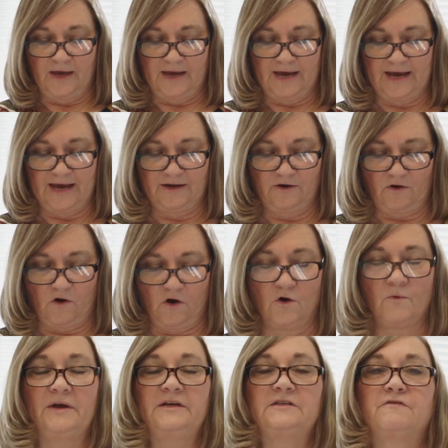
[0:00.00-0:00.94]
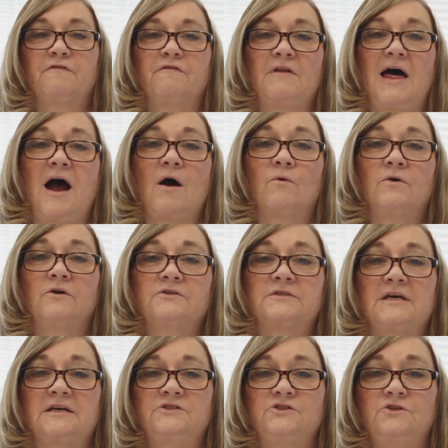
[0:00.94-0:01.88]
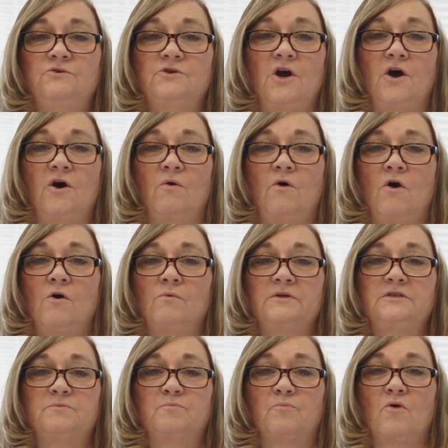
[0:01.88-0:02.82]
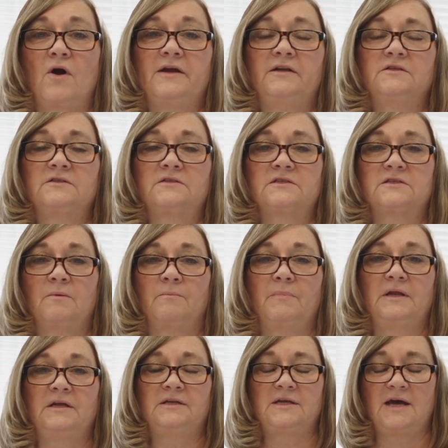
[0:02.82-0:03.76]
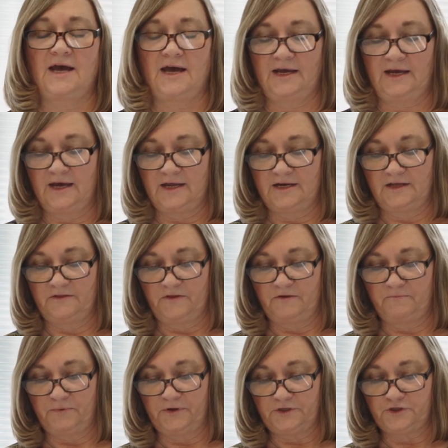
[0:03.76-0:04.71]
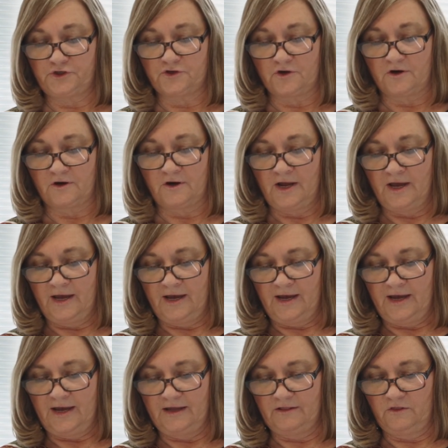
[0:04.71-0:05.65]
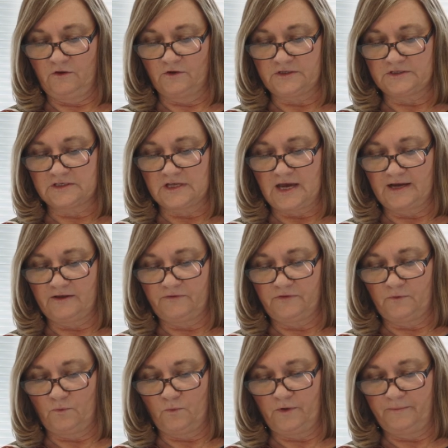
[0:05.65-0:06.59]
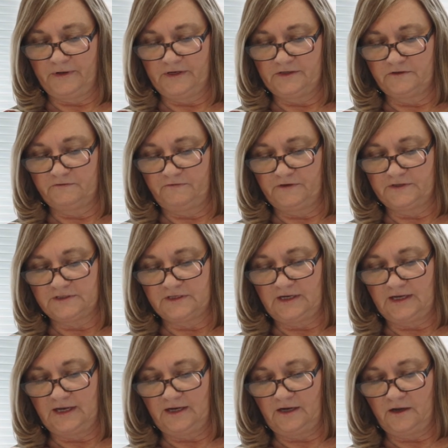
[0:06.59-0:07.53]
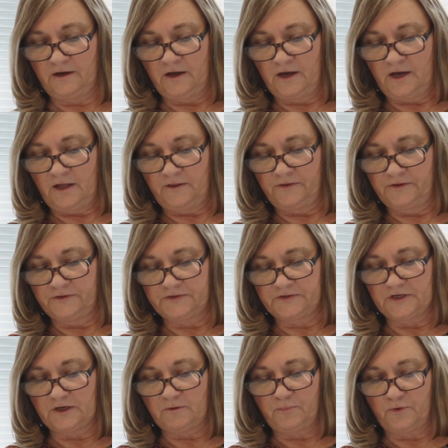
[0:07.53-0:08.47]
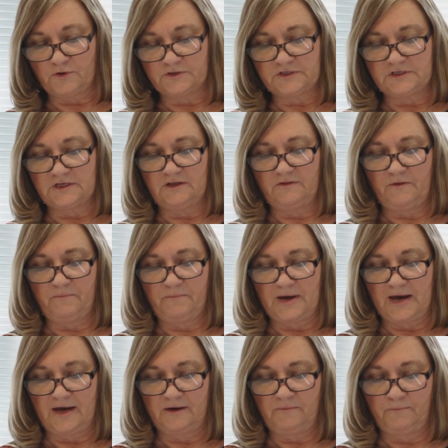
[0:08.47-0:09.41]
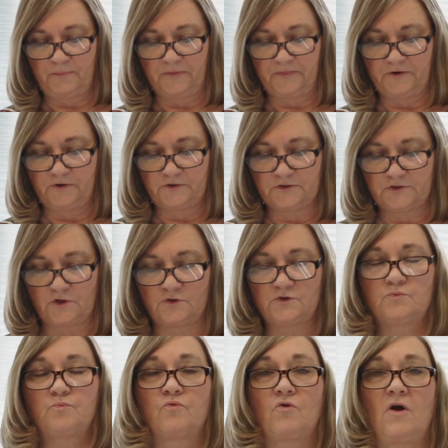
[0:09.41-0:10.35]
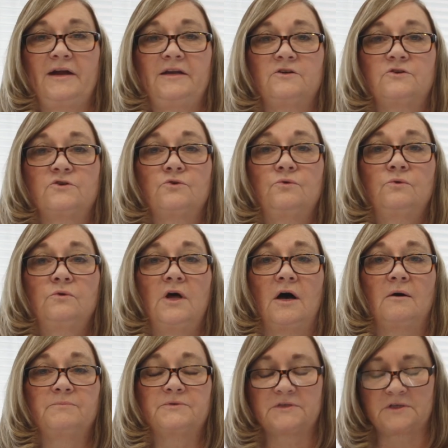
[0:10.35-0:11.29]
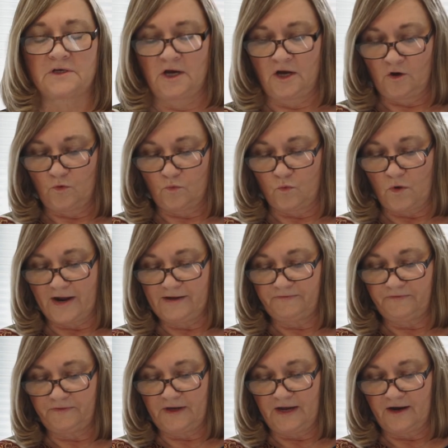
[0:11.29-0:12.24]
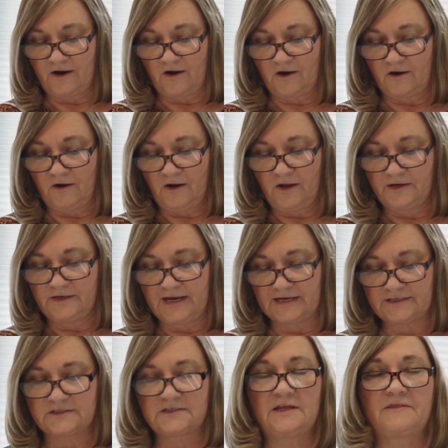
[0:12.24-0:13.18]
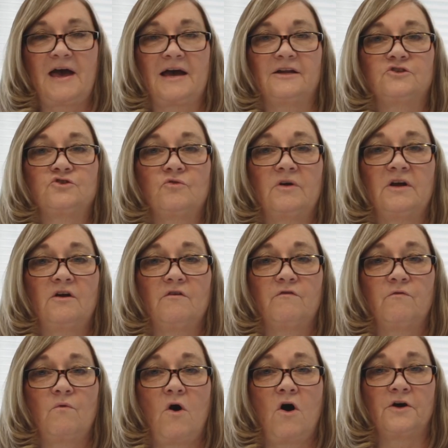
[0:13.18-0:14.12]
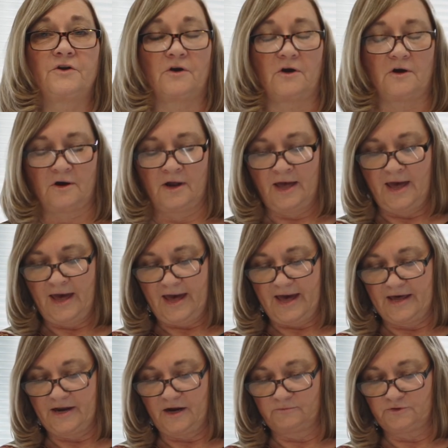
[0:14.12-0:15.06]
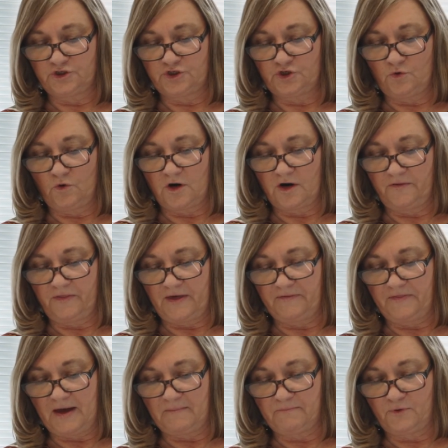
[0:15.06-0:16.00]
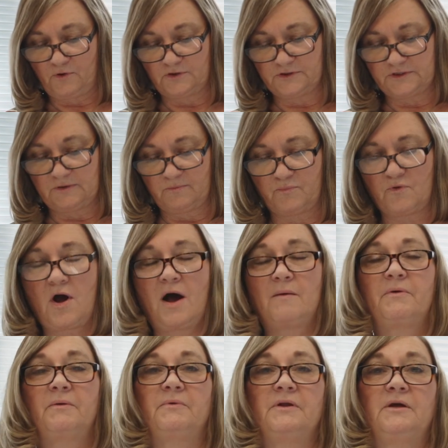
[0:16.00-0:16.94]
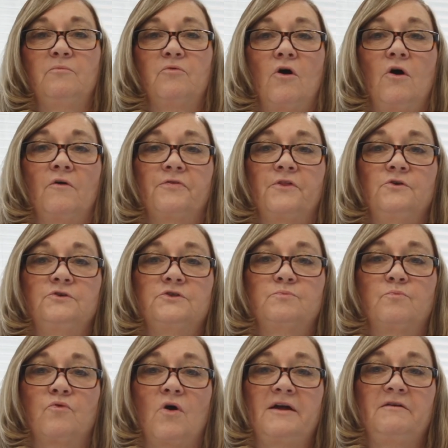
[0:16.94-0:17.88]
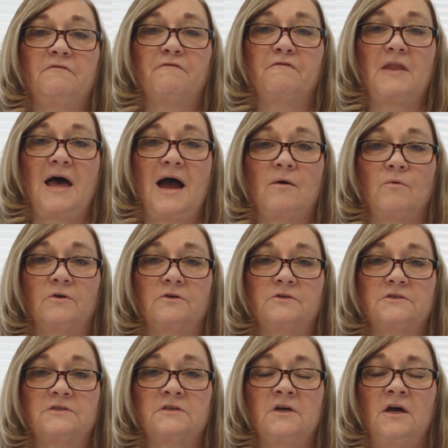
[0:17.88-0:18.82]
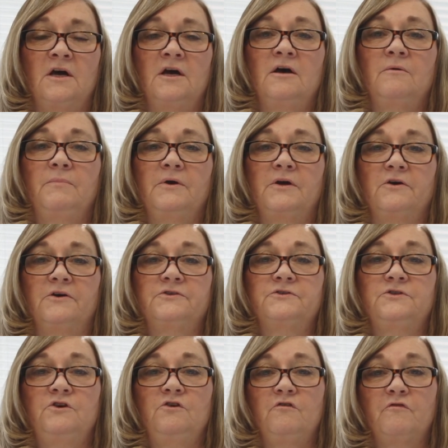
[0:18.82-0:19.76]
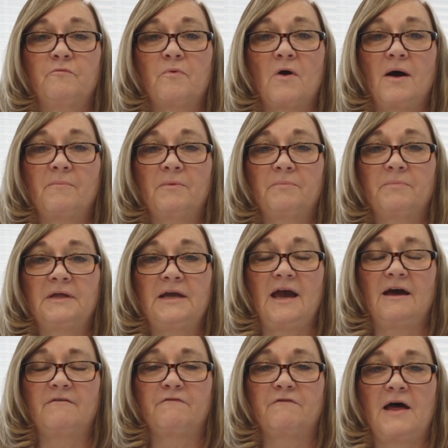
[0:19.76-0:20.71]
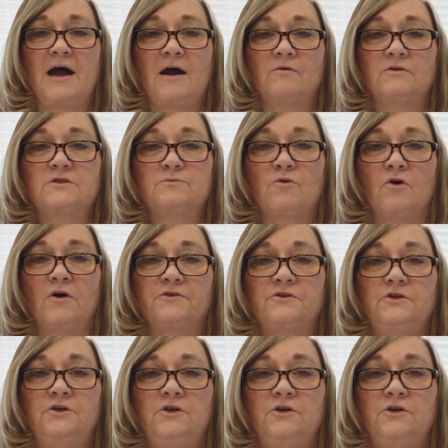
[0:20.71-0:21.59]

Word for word: And always flowers, as you know, always brightens somebody's day. And in the picture, it looks like the woman is visiting the sick person in the bed, but there's those bright tulips right there next to that drink of water. And I'm sure that that person probably brought those bright flowers because you've probably had flowers brought to